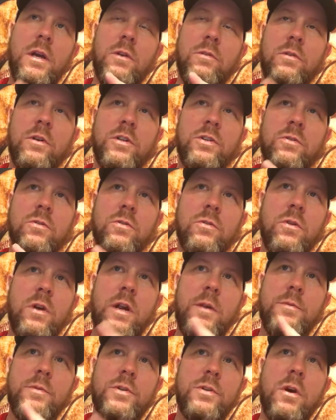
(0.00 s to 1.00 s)
Original
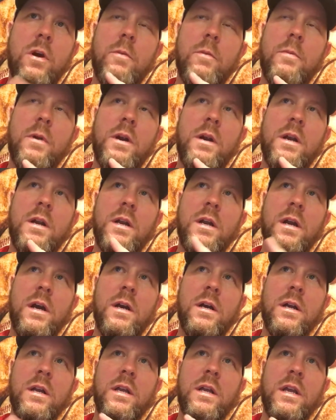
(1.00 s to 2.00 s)
grape, strawberry,
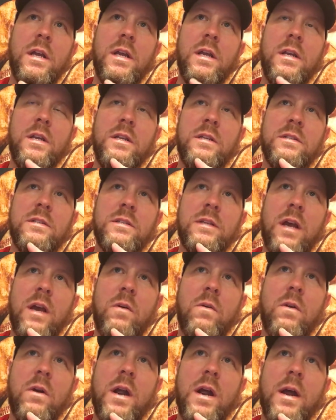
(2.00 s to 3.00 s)
cotton candy,
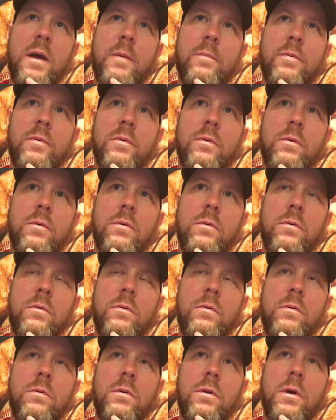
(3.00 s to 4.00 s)
sour apple.
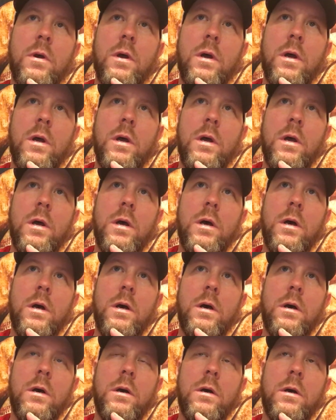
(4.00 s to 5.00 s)

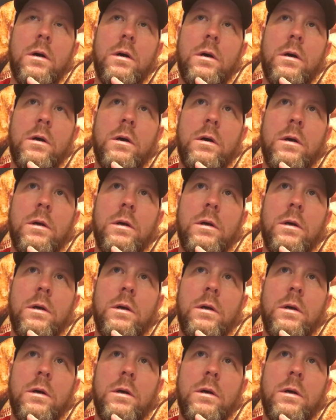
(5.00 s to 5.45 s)
Uh, I